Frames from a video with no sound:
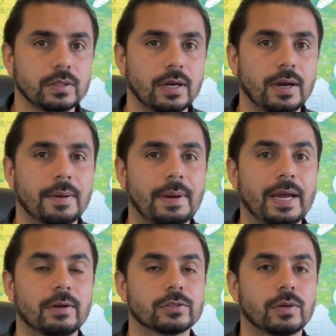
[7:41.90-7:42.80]

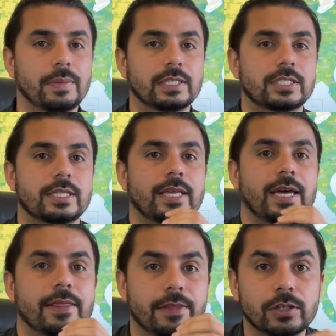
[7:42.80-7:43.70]
I also mentioned
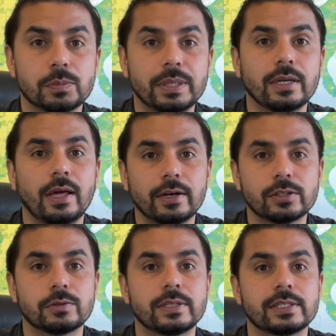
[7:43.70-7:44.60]
that there's been a lot of
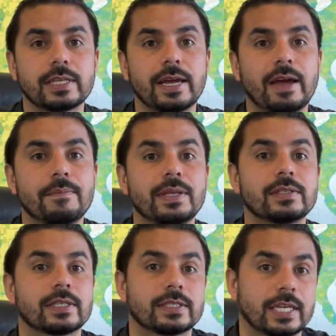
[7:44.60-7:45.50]
students that have been
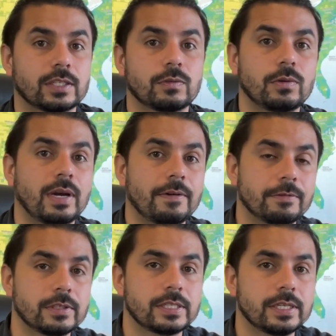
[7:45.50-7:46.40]
successful at
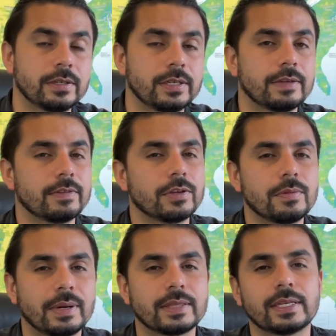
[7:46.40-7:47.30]
Frontier, even though you
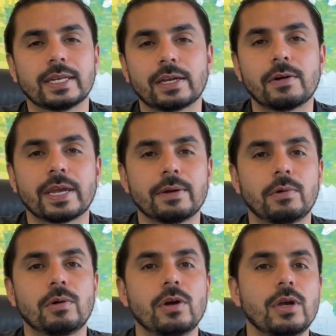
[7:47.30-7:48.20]
might think okay,
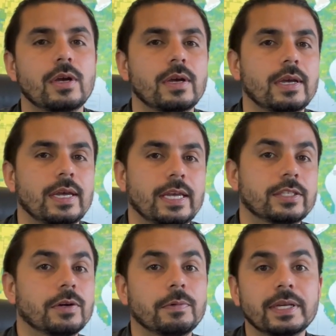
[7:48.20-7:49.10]
well, is
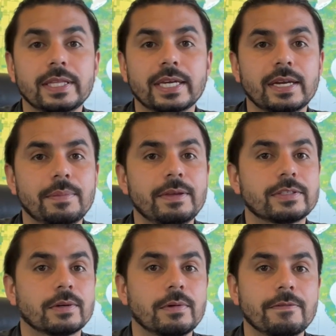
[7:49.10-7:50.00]
there really going to be
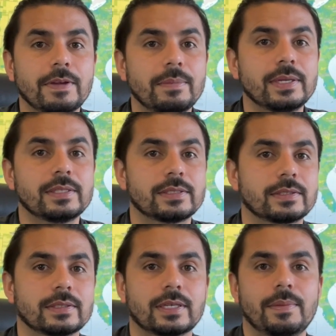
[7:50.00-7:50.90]
someone
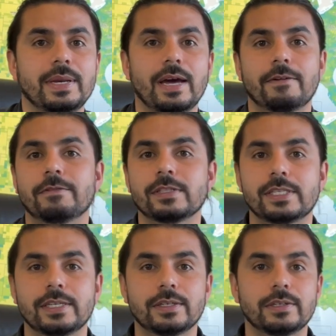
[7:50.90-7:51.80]
famous coming out of
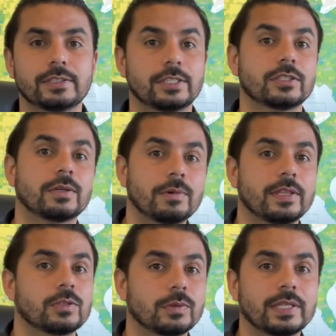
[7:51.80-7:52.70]
Frontier? Is there someone
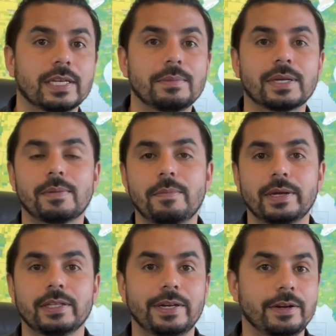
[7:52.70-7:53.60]
that's really going to become a
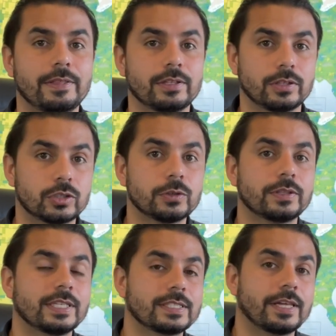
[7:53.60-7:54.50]
millionaire? The
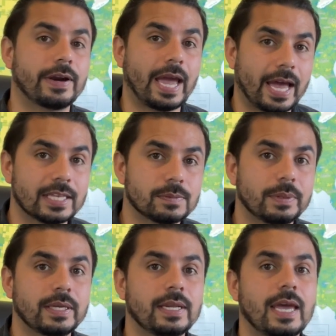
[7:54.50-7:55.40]
truth is, there has
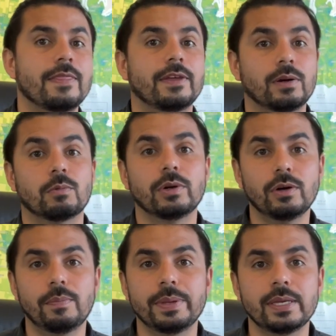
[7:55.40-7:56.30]
been and there
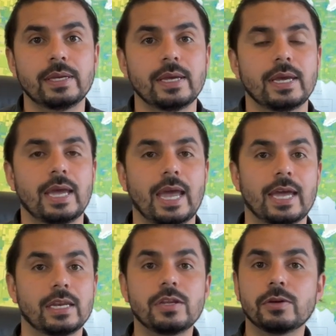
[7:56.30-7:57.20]
will be,
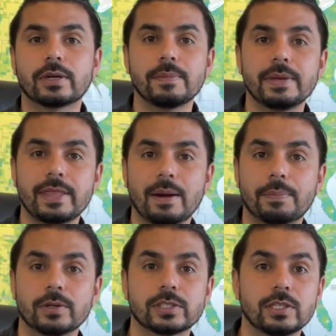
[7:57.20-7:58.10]
and you can be that
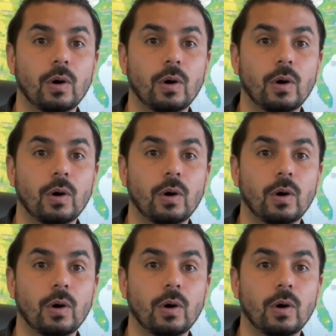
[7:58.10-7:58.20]
person.